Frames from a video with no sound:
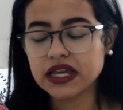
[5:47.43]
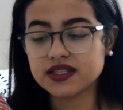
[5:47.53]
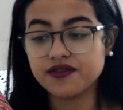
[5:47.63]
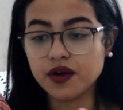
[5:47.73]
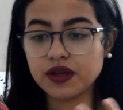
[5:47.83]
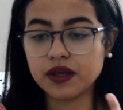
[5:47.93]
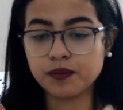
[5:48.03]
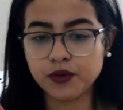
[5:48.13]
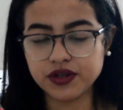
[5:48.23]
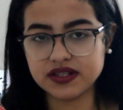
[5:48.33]
It's very
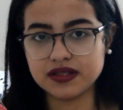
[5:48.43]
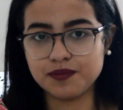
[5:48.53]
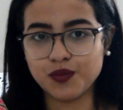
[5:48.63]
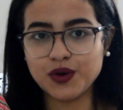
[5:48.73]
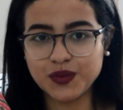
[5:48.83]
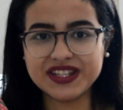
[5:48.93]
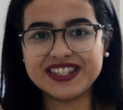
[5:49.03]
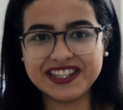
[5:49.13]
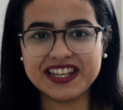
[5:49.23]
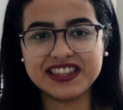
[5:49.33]
important when we
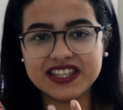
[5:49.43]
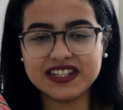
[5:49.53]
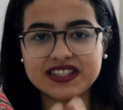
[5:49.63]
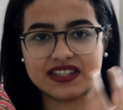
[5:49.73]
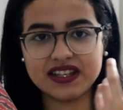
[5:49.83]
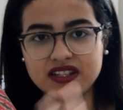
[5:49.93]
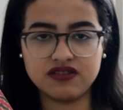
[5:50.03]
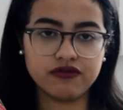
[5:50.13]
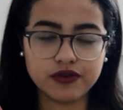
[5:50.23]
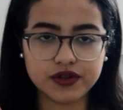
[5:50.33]
see that this is a
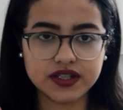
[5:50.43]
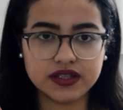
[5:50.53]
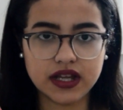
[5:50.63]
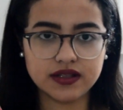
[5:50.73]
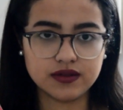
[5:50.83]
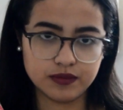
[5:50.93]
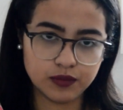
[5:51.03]
voice that